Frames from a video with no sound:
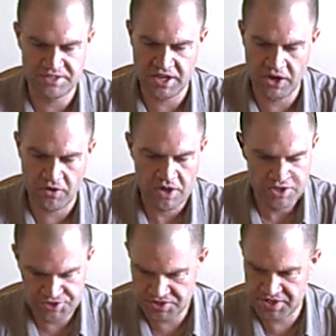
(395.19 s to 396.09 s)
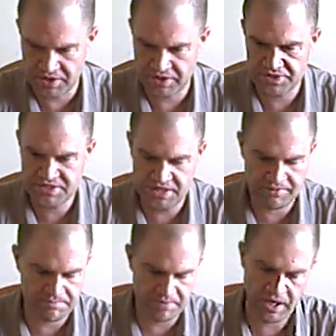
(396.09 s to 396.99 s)
So just a little
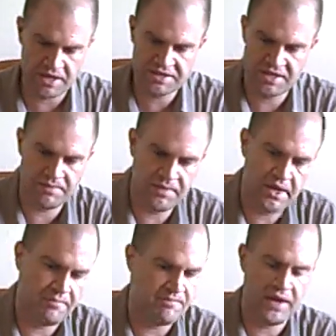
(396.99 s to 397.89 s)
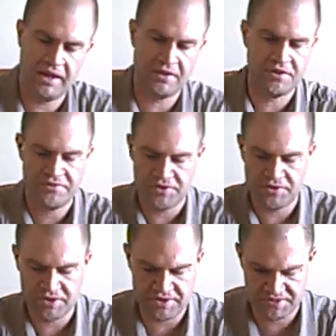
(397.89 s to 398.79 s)
tip, something that I learned a
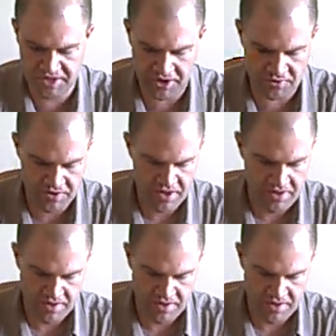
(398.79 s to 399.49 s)
few years ago,